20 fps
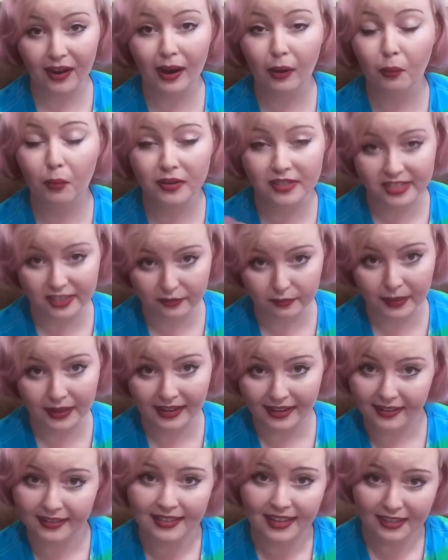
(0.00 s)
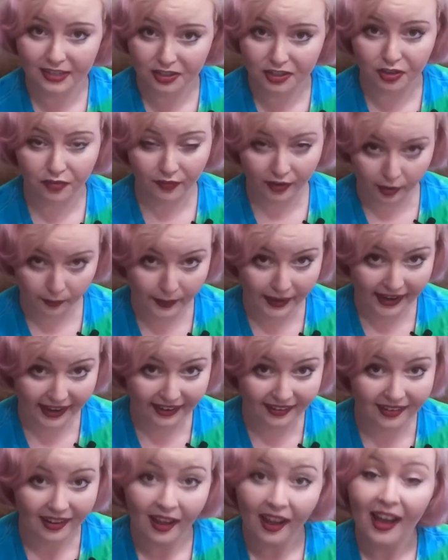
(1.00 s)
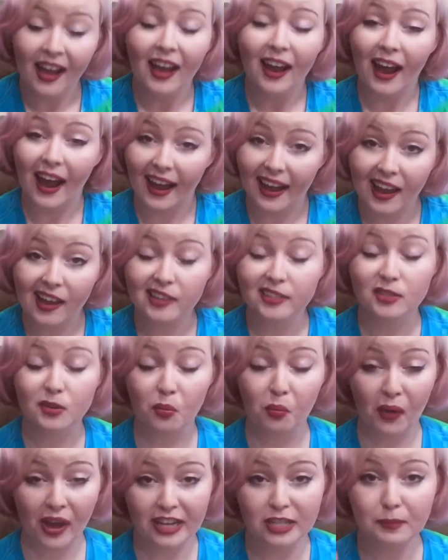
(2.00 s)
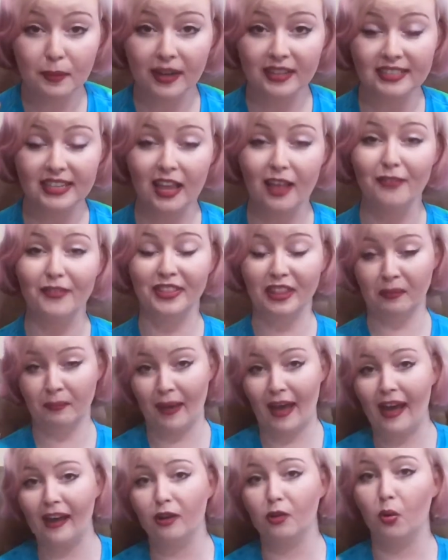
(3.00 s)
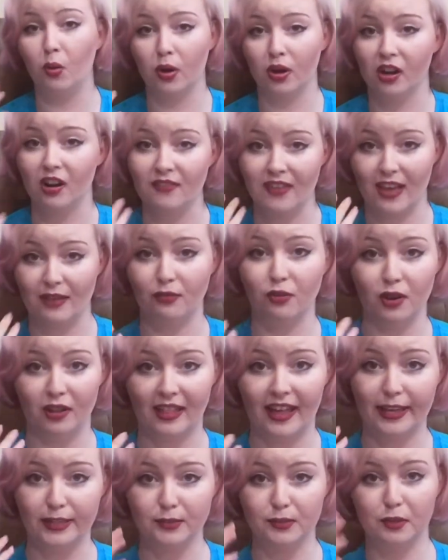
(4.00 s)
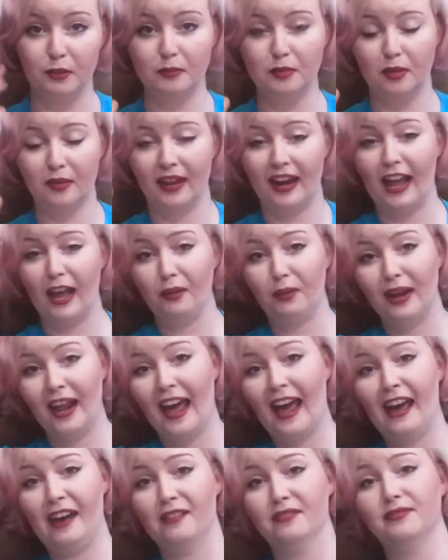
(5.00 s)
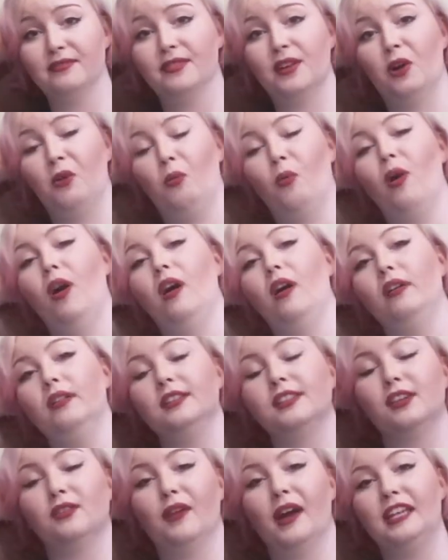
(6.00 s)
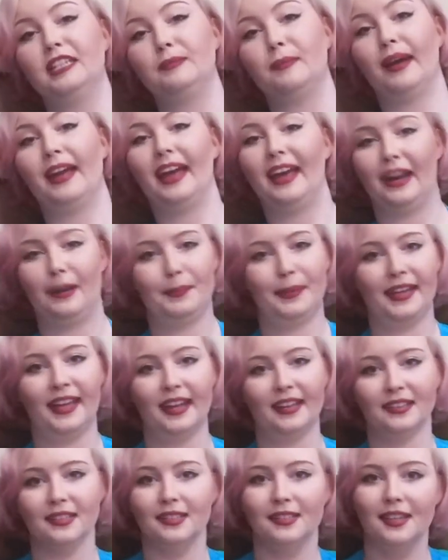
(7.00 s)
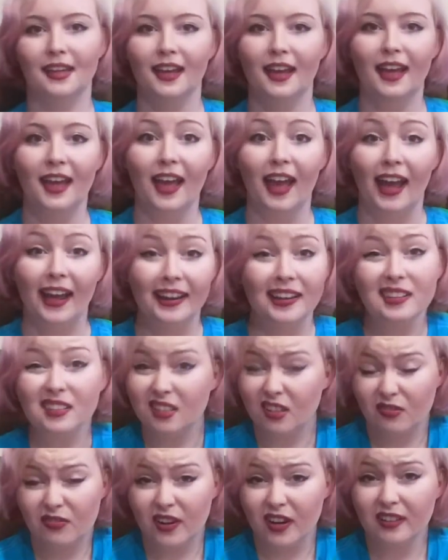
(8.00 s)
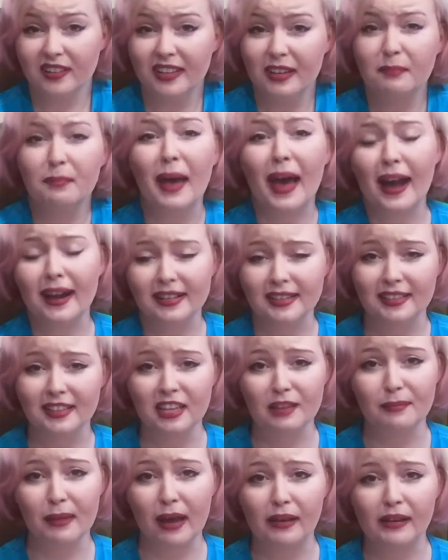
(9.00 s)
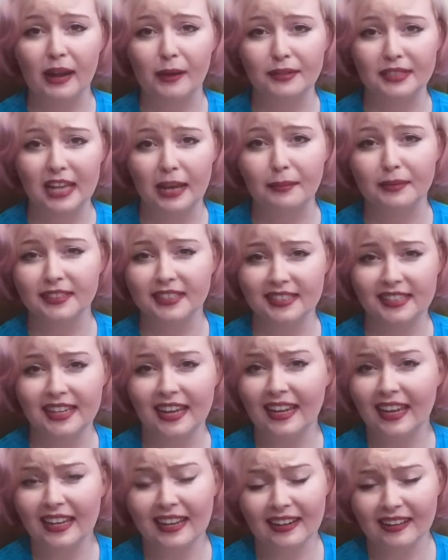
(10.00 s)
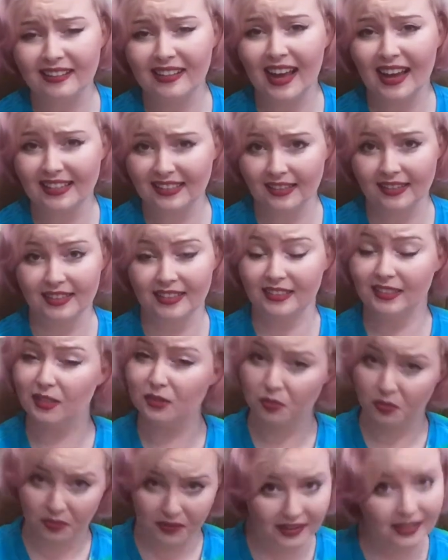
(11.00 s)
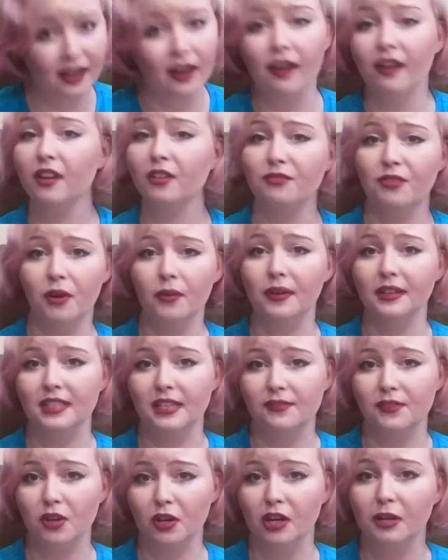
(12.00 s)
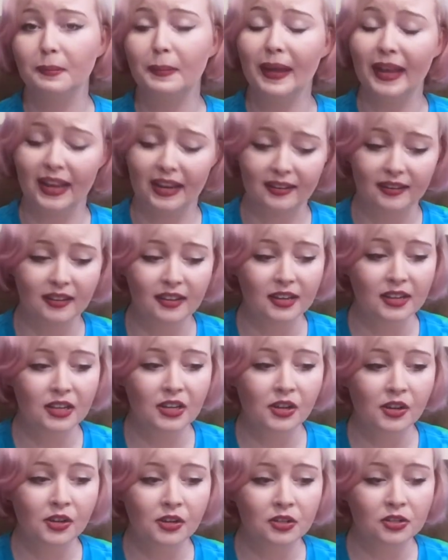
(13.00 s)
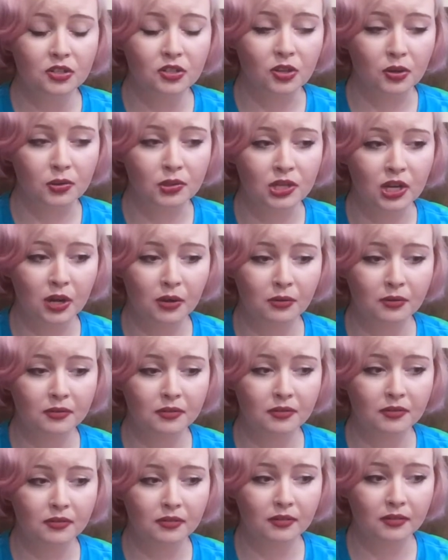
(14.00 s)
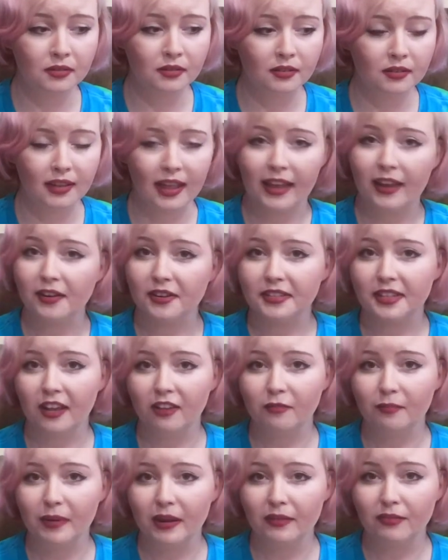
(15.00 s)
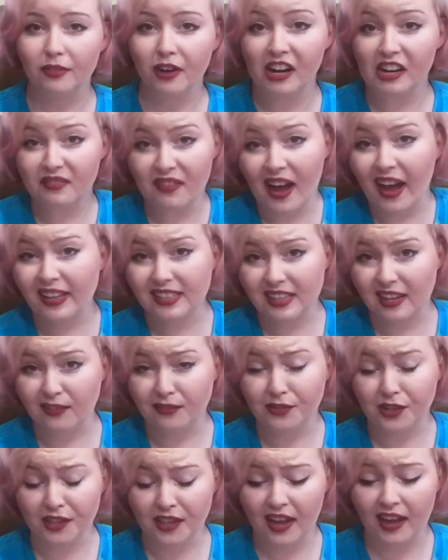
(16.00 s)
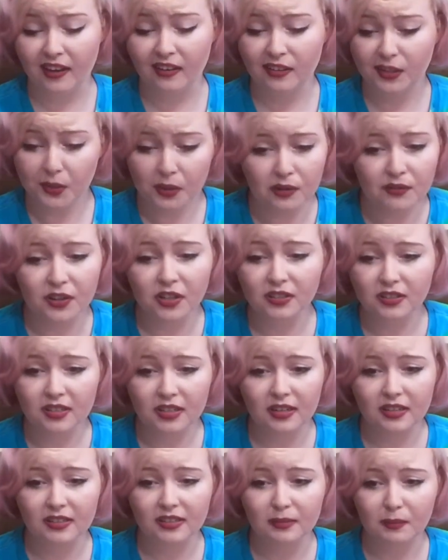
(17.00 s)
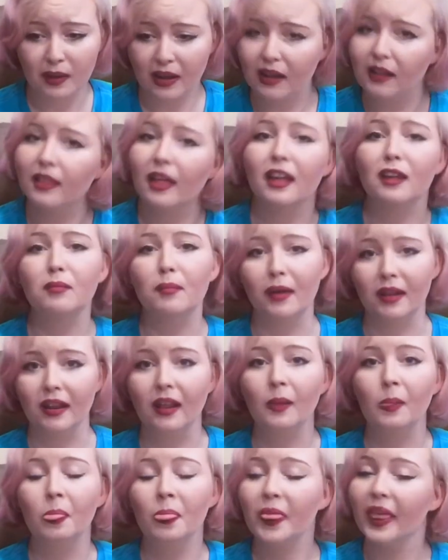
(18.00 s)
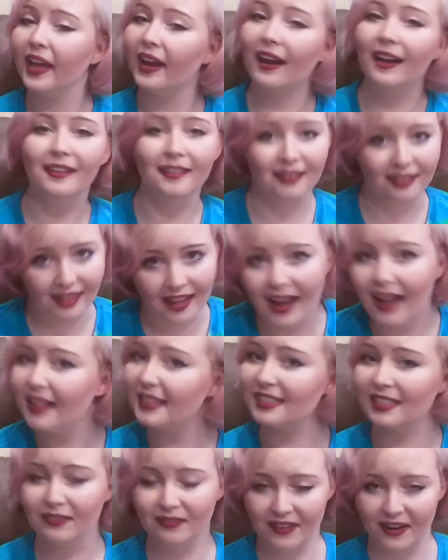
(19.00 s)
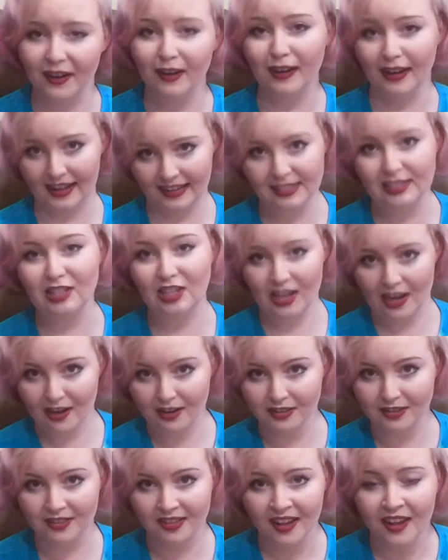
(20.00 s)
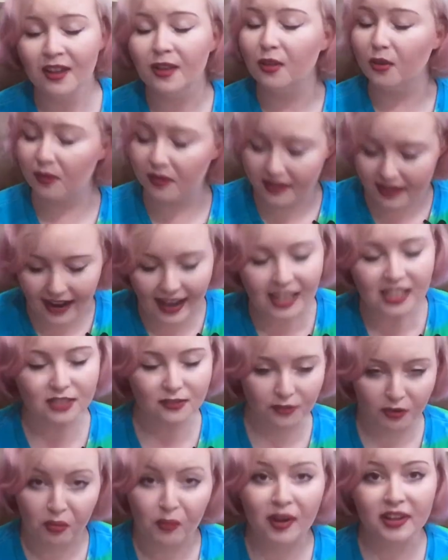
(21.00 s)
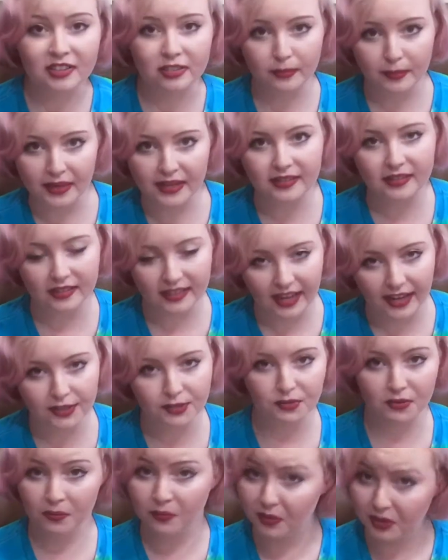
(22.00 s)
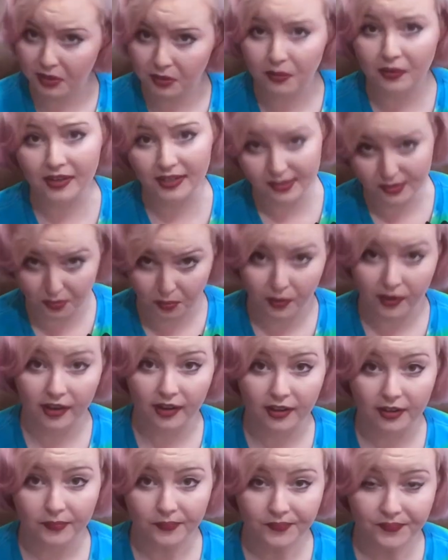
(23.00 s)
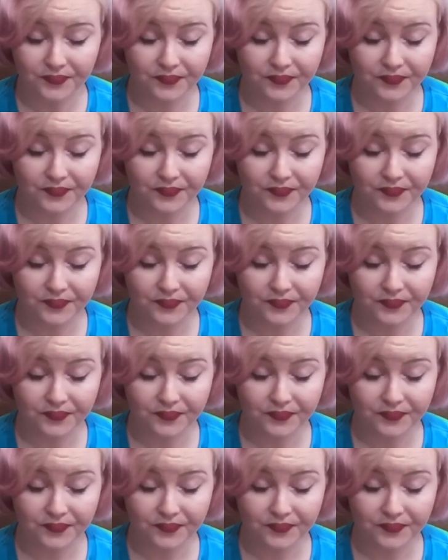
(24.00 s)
I wouldn't have been in such severe pain. I had to wedge myself in the back corner of every classroom so that I would have a wall to rest my head up against. And it severely impacted the amount I was able to take in classes, because it's really hard to focus if you're in pain. So don't let yourself be afraid of asking for that. Universities make a lot of money. They got lots of very nice chairs. You can ask for one to be in the classroom where you need to work.